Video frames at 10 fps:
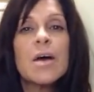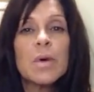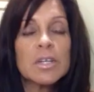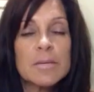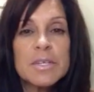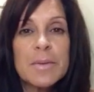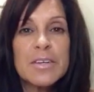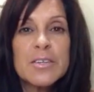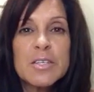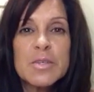Welcome to my
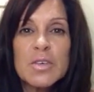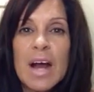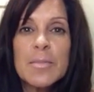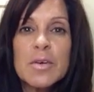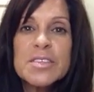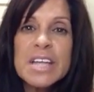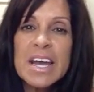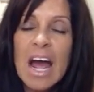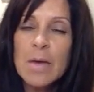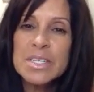new subscribers,
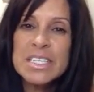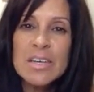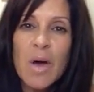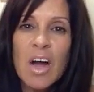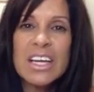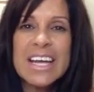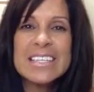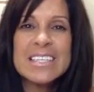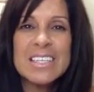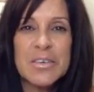and I will see you all
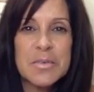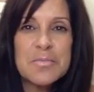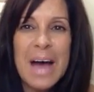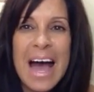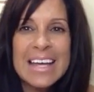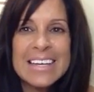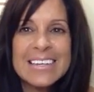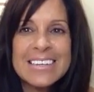again soon. Bye.